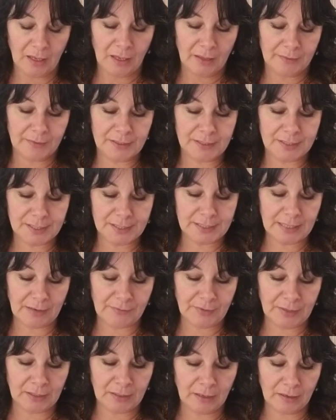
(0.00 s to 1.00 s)
The
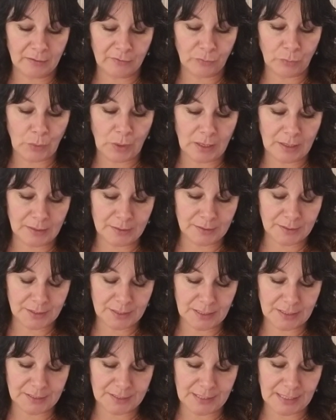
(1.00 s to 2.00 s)
Seven of Wands
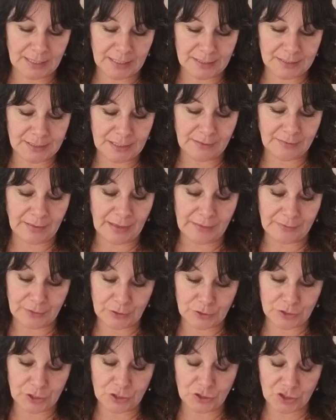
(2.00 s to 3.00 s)
says that
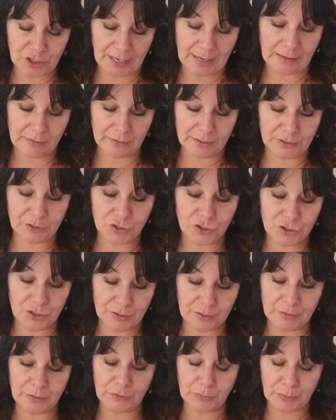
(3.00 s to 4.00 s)
there's a challenge to
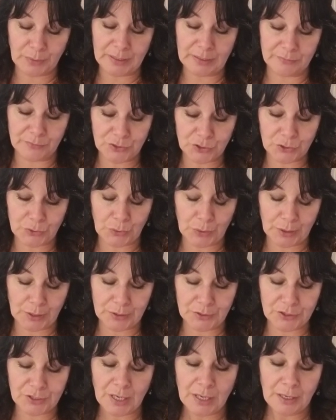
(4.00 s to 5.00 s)
the Three of
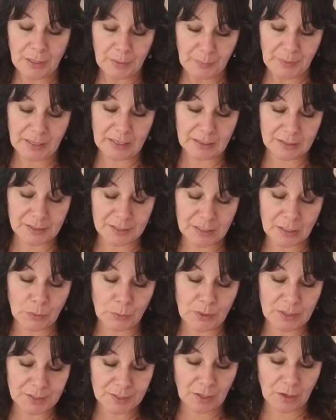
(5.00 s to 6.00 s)
Swords because there
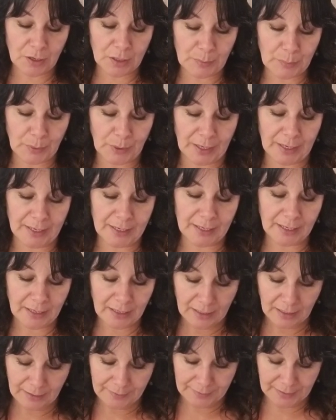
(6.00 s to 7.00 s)
was heartbreak.
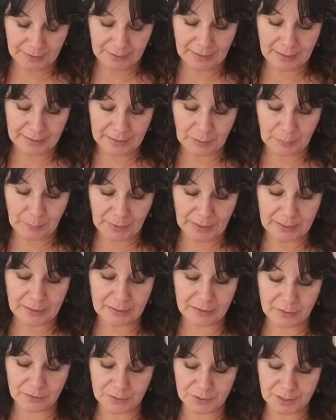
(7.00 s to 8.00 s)
The Nine of
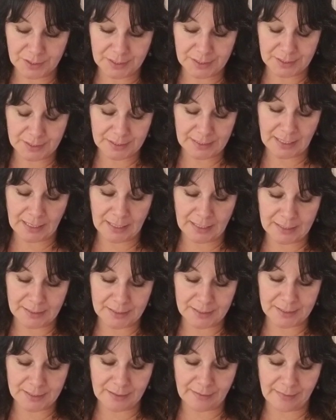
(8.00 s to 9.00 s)
Pentacles
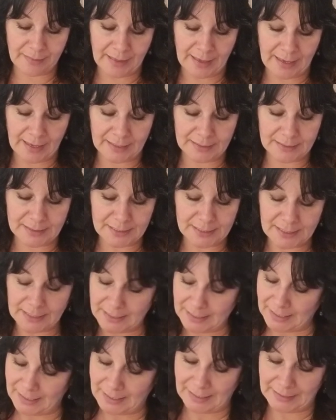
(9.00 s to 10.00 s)
says that,
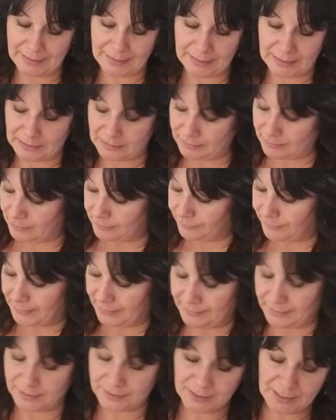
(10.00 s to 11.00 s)
I need to clarify
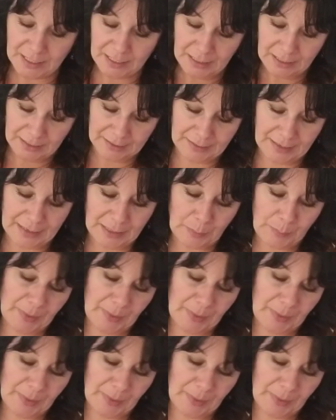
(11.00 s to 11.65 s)
this. Nine of